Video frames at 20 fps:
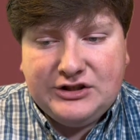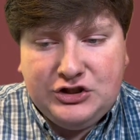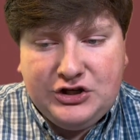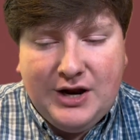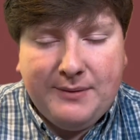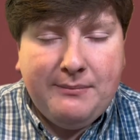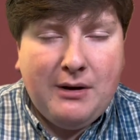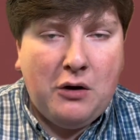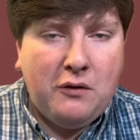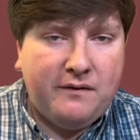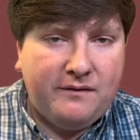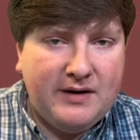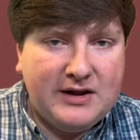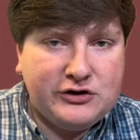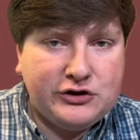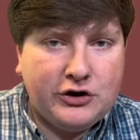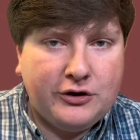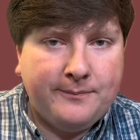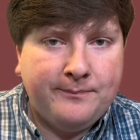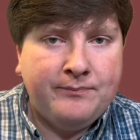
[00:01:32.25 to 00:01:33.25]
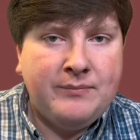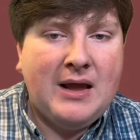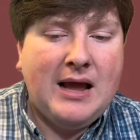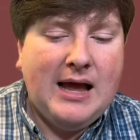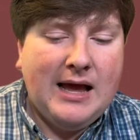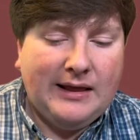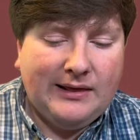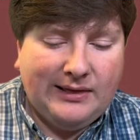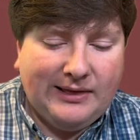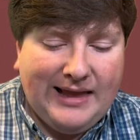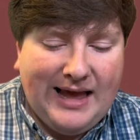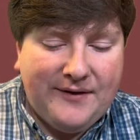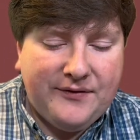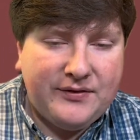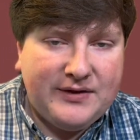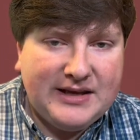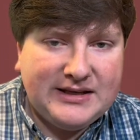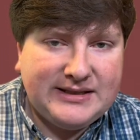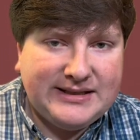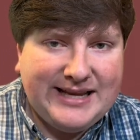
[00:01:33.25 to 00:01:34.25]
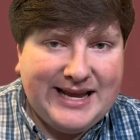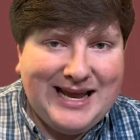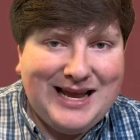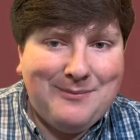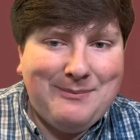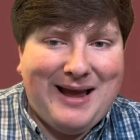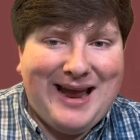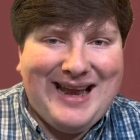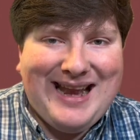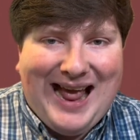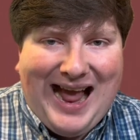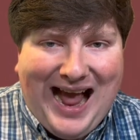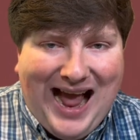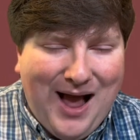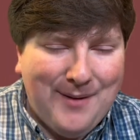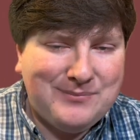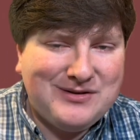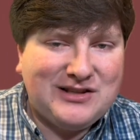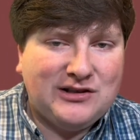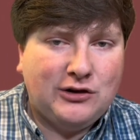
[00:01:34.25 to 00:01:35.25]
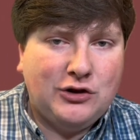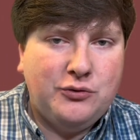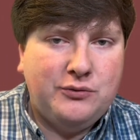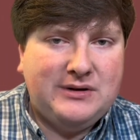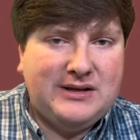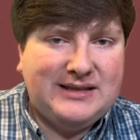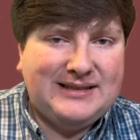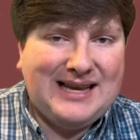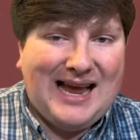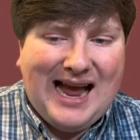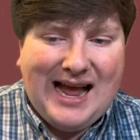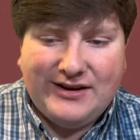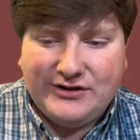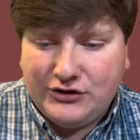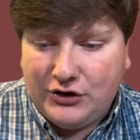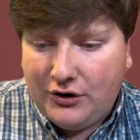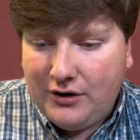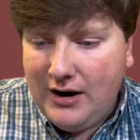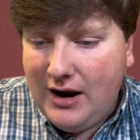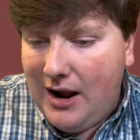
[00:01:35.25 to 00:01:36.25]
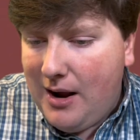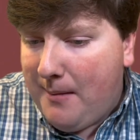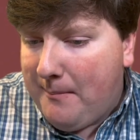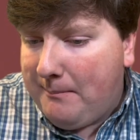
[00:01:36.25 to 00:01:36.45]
Jimbo Fisher left this team an absolute disaster.